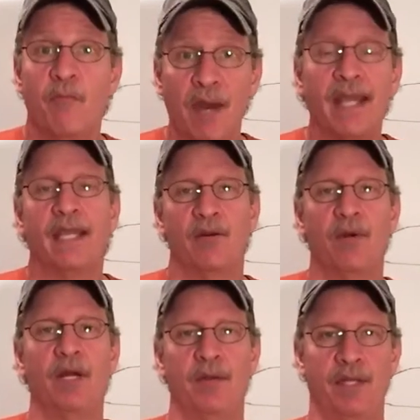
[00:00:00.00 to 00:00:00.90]
might get
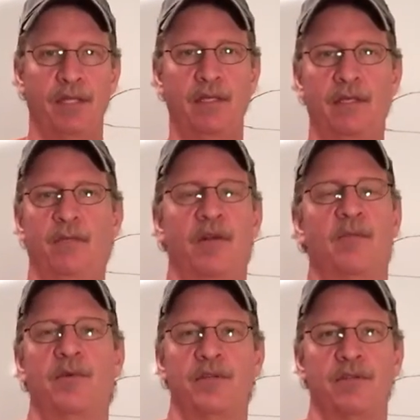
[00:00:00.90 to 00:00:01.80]
away with it.
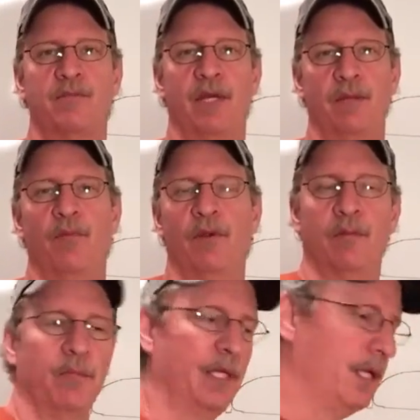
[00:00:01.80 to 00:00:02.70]
Prong pushers might work,
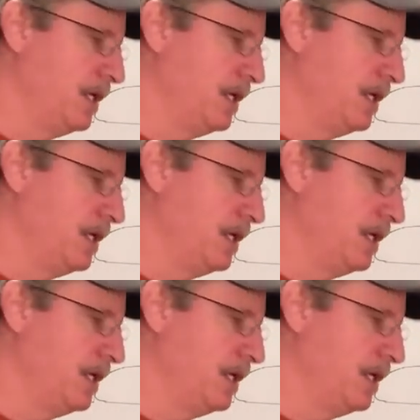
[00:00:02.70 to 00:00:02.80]
but